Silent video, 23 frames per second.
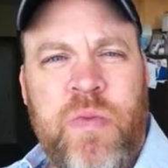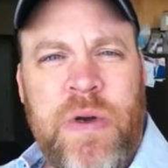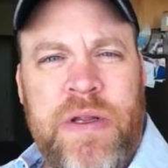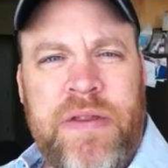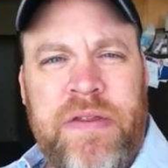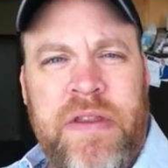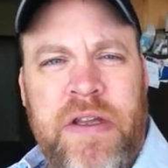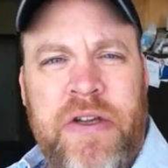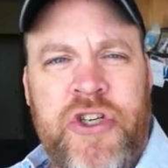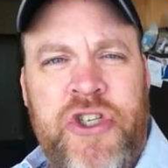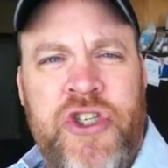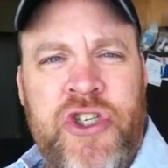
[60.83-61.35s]

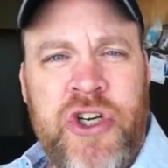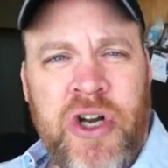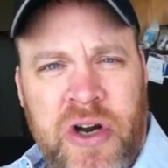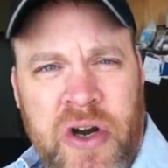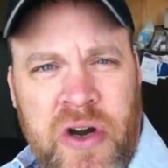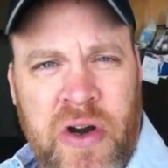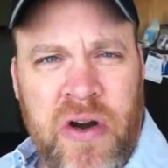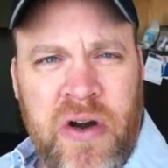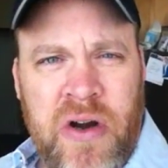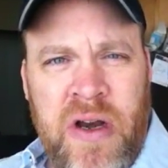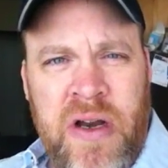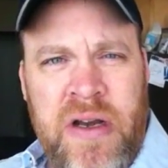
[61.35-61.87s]
with the
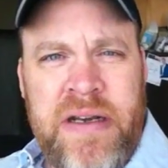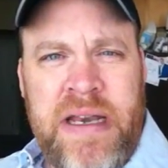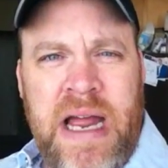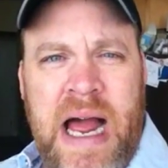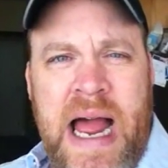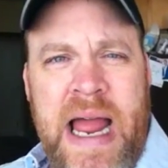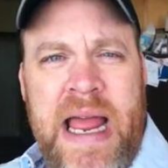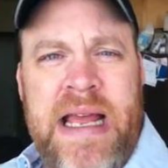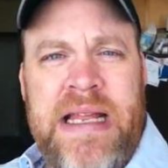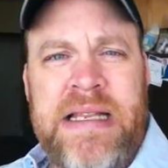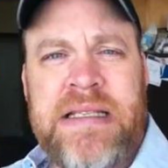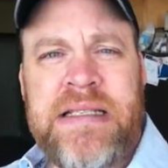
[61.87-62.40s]
sugar
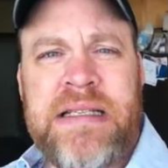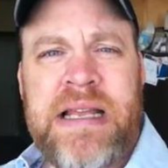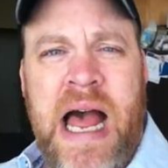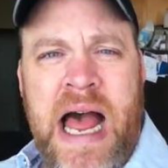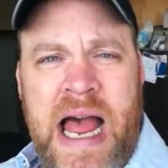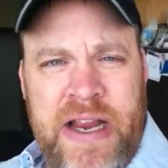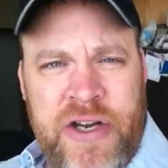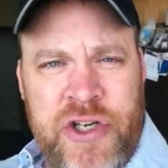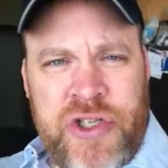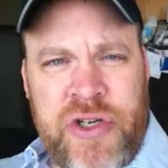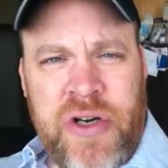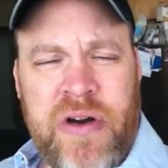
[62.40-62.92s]
diets,
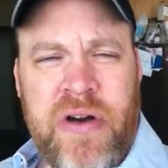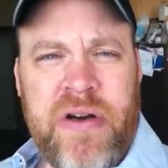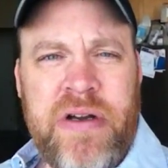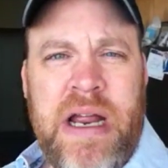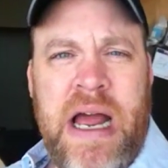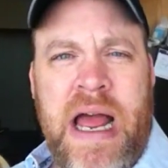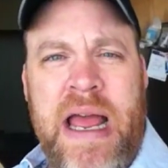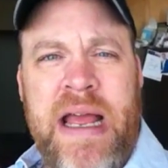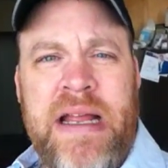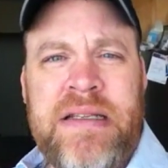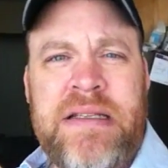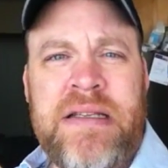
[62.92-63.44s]
high sugar
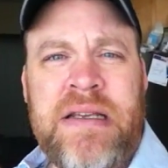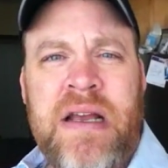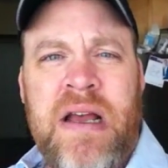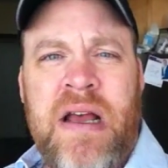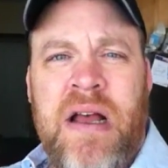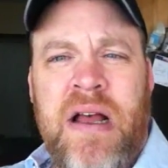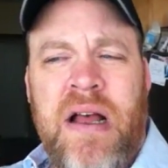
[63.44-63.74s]
diets,